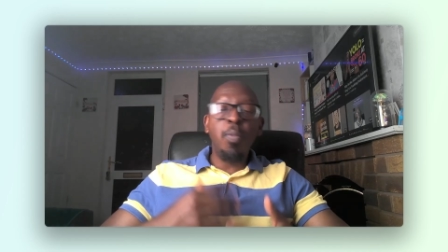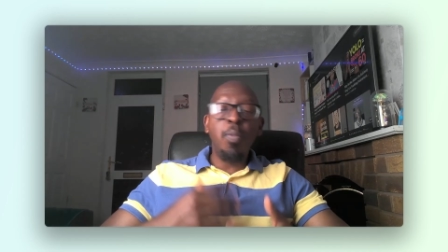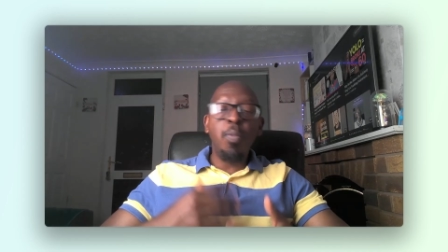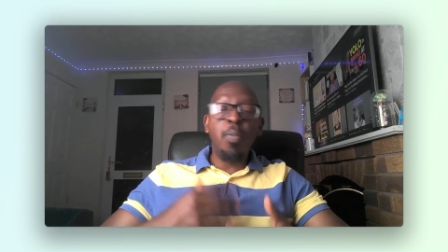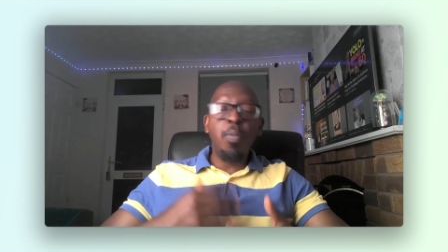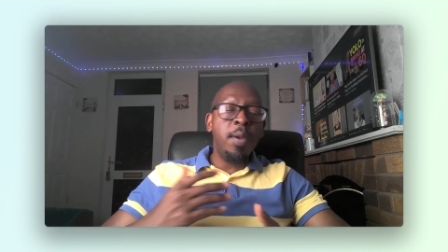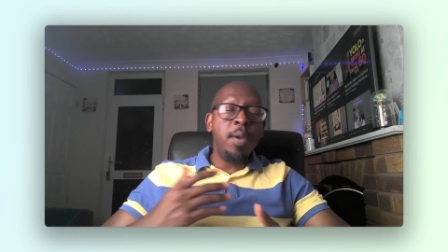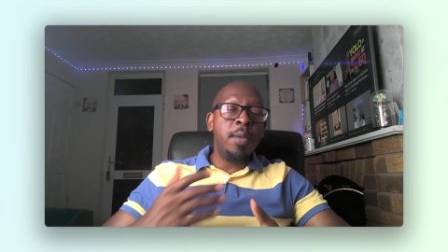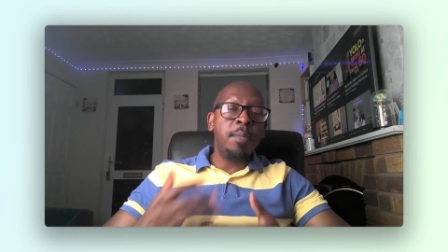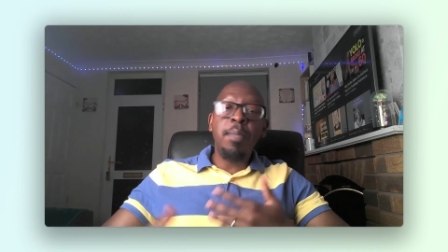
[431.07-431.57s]

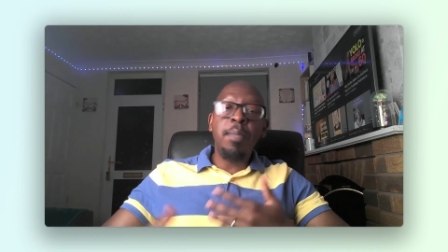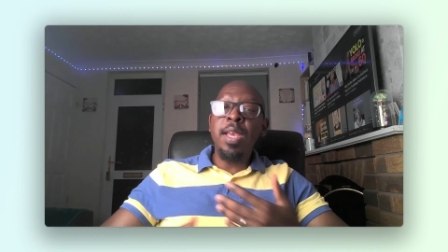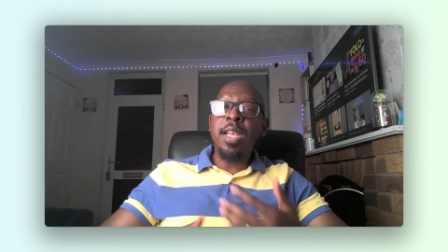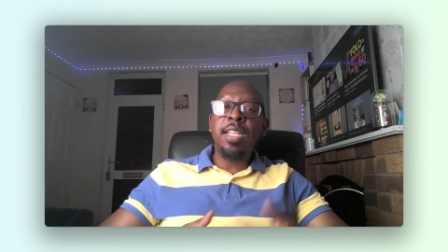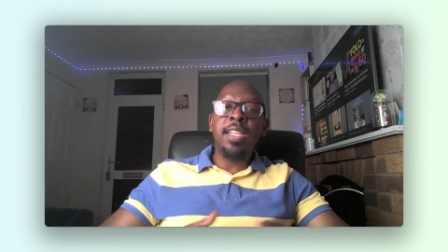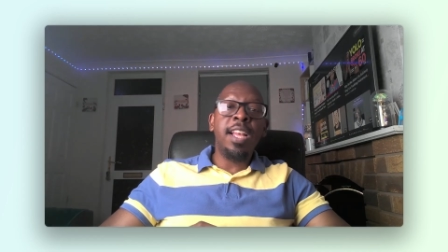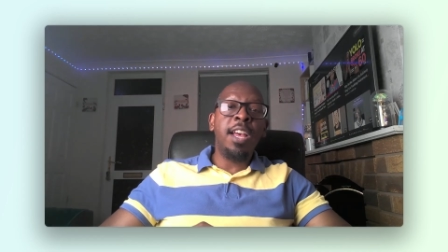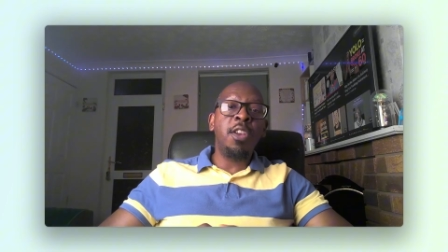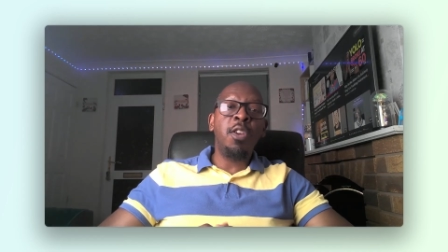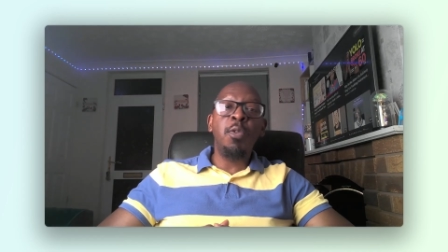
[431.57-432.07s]
human
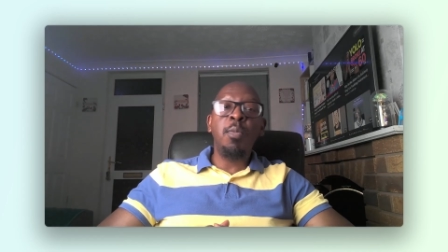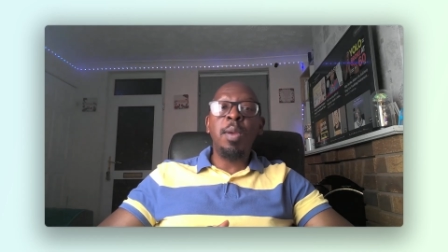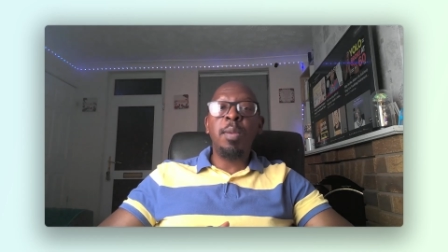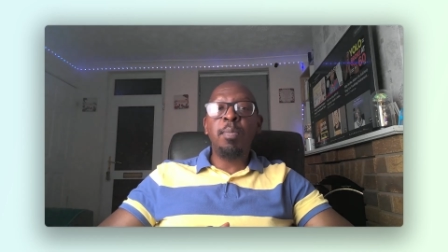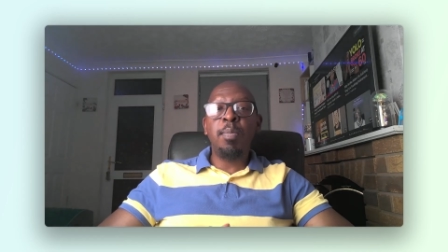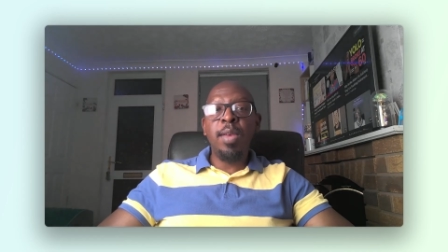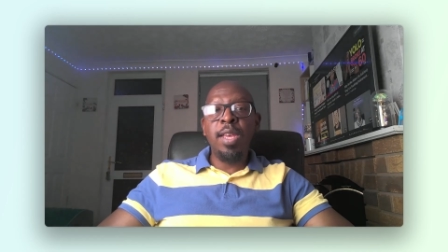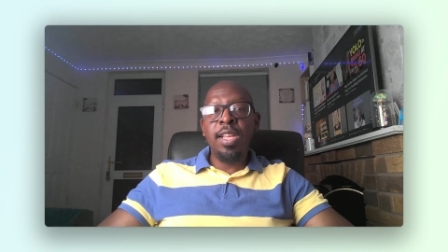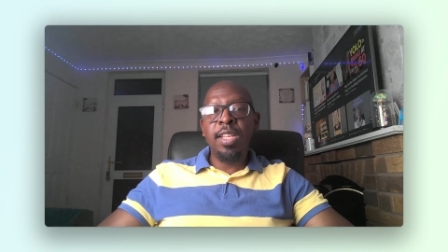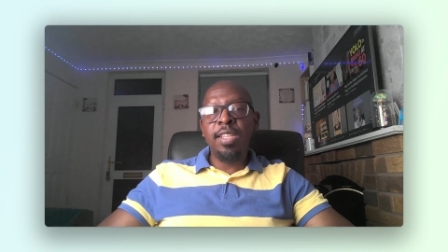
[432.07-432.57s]
beings are human
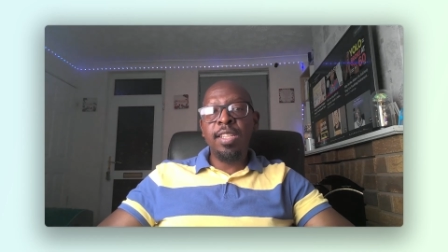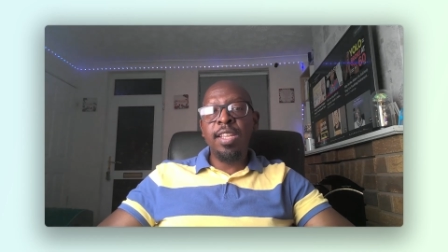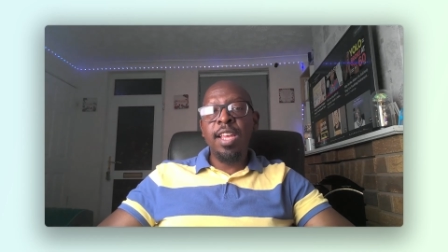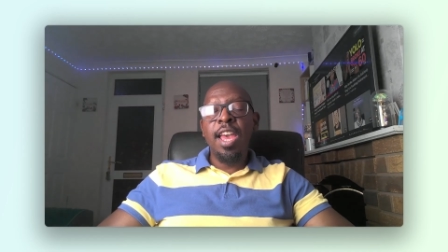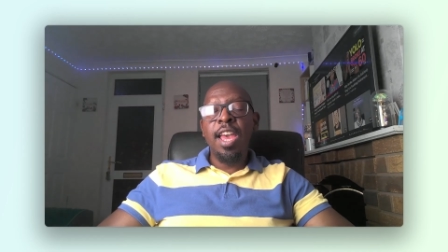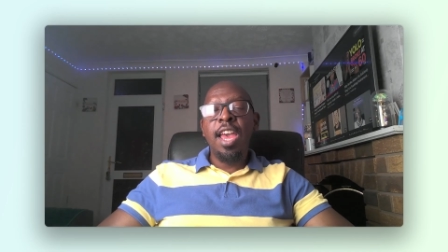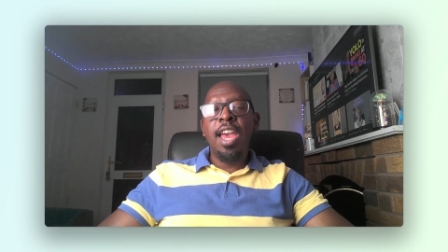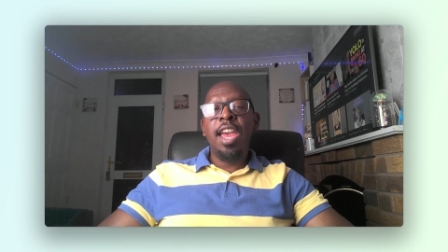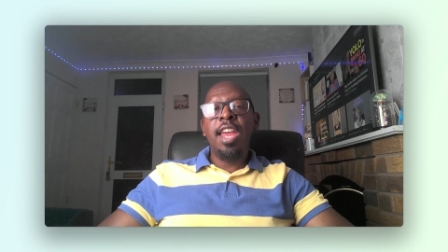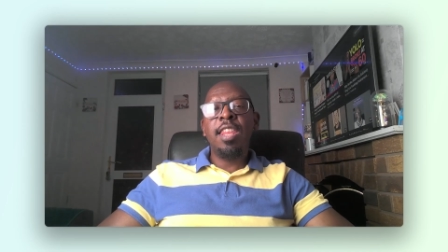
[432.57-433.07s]
beings,
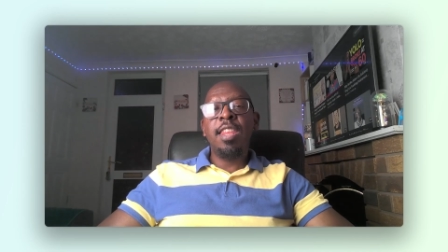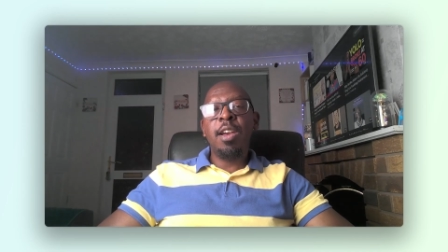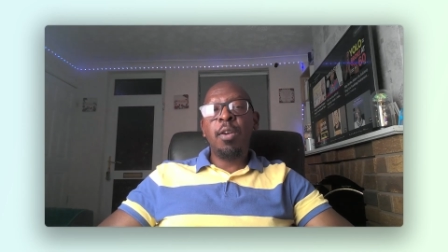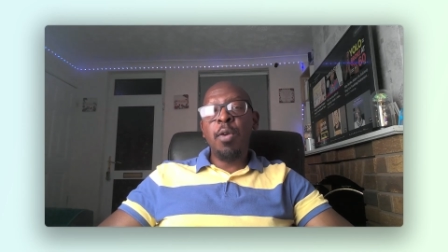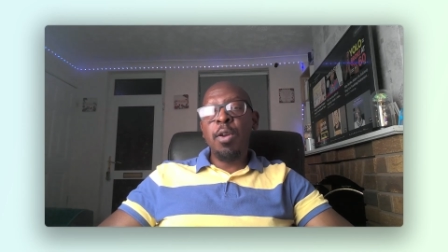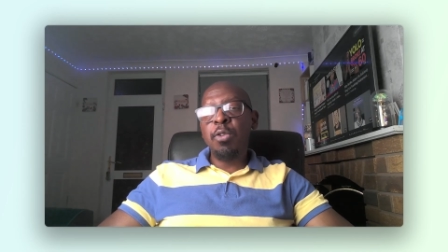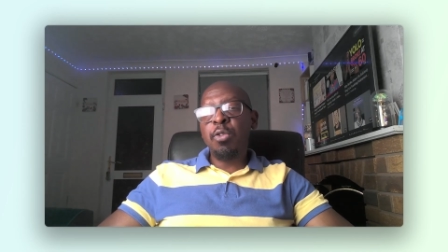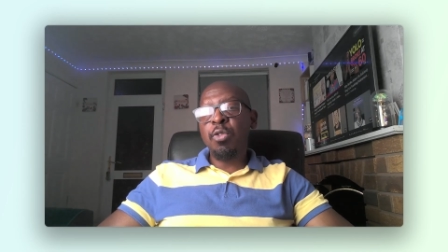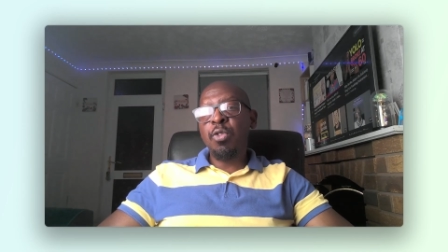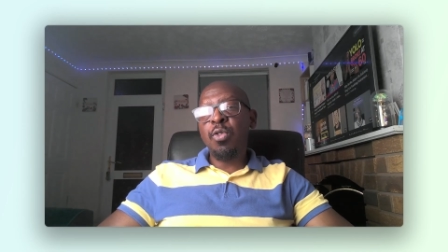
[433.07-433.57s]
and they're
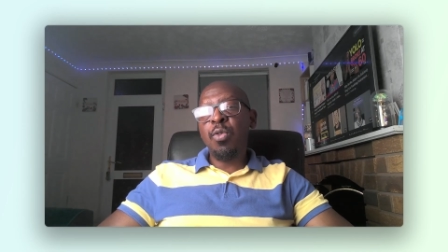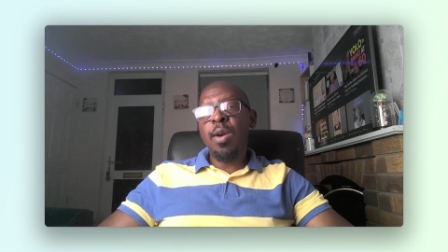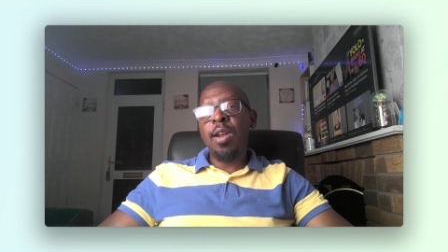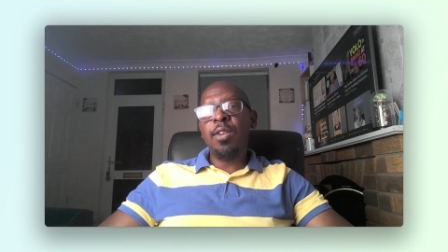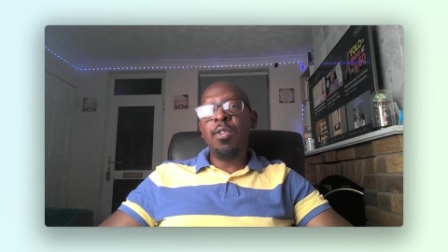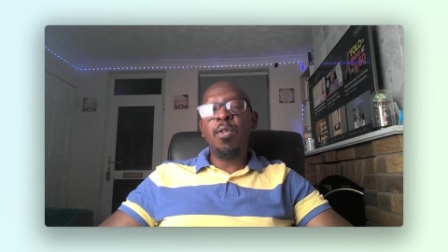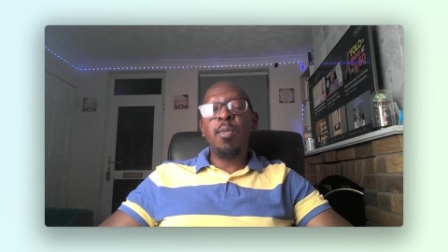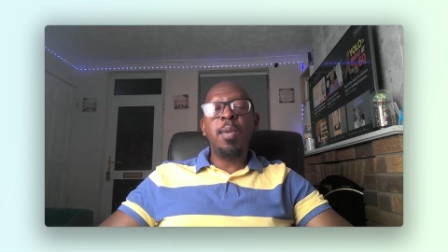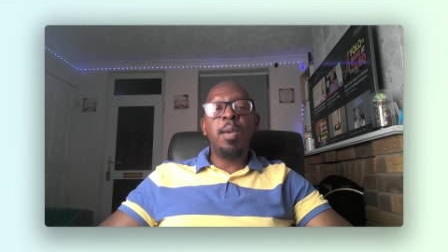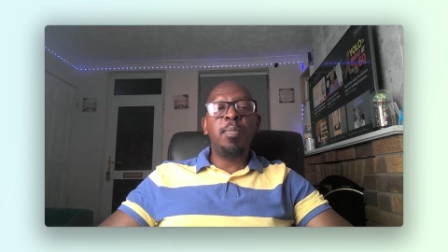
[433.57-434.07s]
going to do what
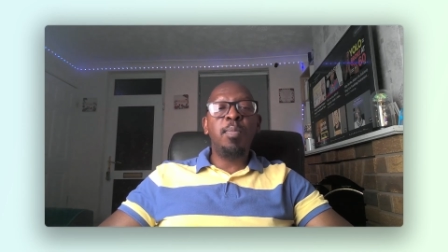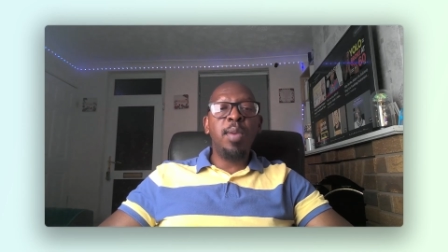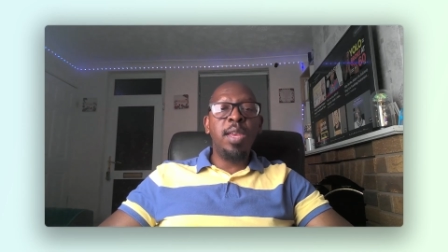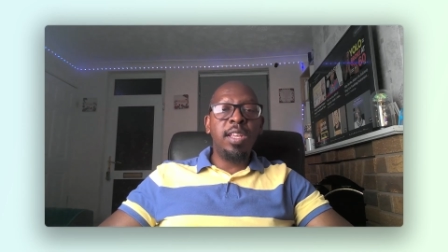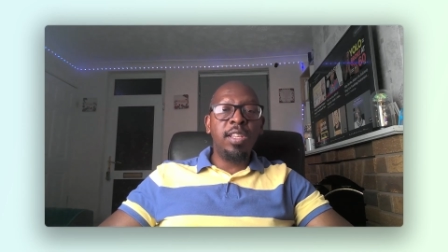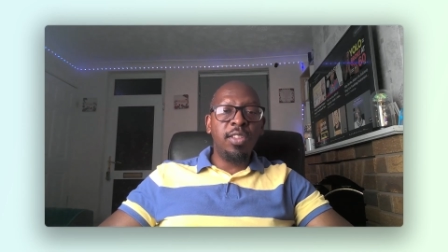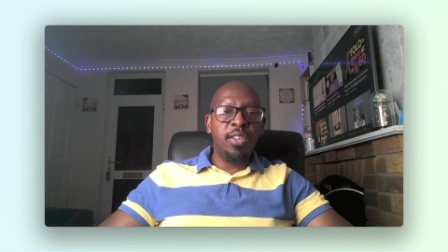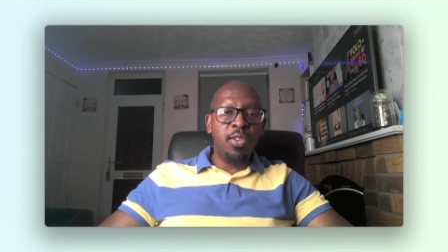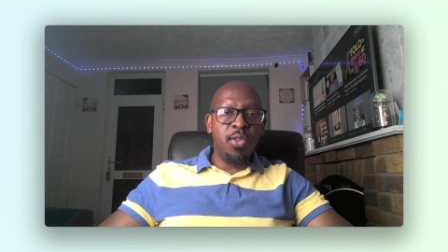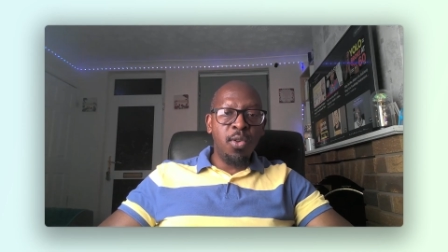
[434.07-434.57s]
human
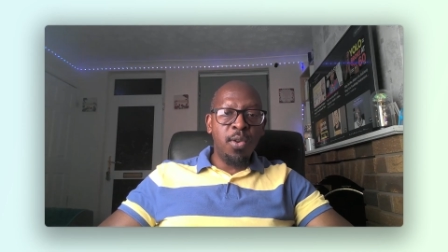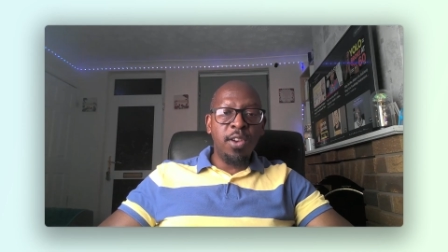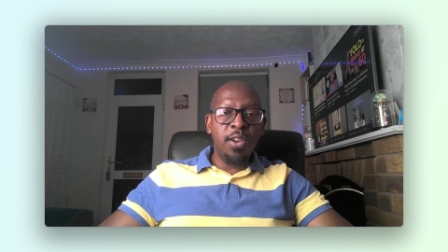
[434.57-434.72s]
beings do,